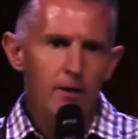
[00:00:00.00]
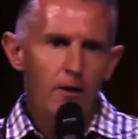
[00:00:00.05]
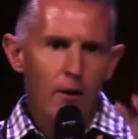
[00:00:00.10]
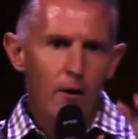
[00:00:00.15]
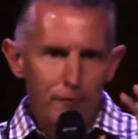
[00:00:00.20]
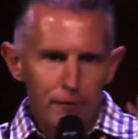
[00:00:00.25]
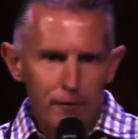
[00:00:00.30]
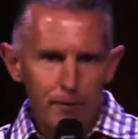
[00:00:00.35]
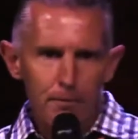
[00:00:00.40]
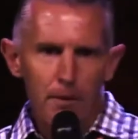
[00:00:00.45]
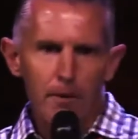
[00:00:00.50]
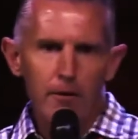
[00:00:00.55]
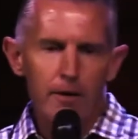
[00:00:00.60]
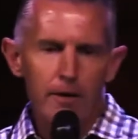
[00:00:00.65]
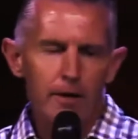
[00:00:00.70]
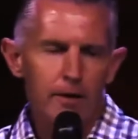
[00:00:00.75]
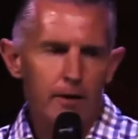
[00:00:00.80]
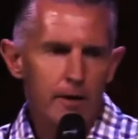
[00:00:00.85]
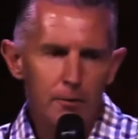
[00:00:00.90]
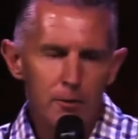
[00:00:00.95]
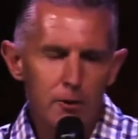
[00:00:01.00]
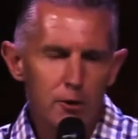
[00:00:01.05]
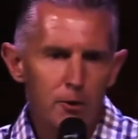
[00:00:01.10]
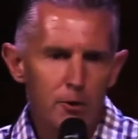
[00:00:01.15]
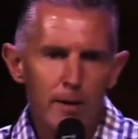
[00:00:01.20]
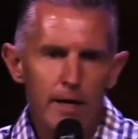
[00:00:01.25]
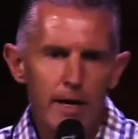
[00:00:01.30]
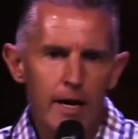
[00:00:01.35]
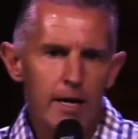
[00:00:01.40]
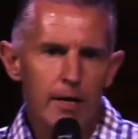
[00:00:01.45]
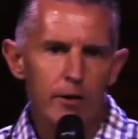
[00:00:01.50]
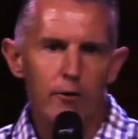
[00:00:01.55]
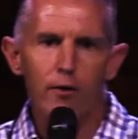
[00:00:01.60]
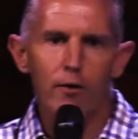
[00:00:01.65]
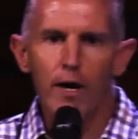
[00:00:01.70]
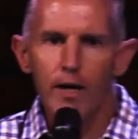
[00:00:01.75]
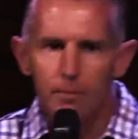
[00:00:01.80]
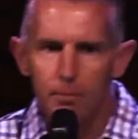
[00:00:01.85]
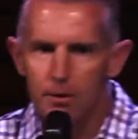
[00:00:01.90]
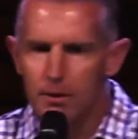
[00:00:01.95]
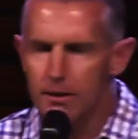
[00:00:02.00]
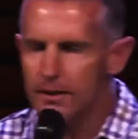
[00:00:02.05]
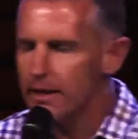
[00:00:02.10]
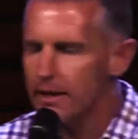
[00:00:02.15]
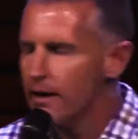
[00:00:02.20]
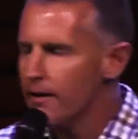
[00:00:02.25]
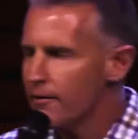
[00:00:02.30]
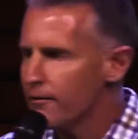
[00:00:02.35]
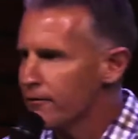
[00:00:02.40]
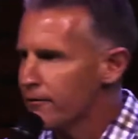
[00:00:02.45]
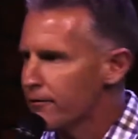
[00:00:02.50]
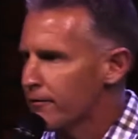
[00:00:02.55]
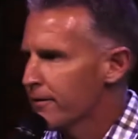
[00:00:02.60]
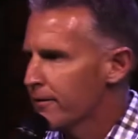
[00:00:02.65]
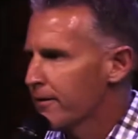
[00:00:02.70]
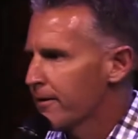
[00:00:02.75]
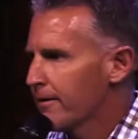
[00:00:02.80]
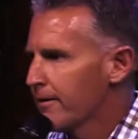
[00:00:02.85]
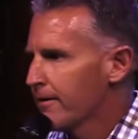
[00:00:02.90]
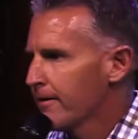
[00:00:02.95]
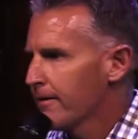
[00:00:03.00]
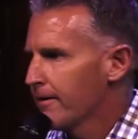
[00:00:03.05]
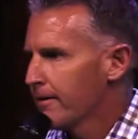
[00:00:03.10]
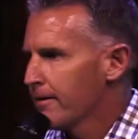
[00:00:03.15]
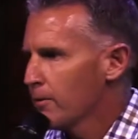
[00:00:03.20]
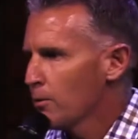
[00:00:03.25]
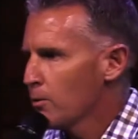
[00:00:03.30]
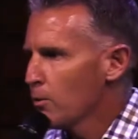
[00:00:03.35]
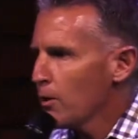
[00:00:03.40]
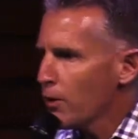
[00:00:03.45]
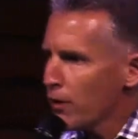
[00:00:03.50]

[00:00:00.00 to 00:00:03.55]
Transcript: after miracle. He was doing incredible stuff. With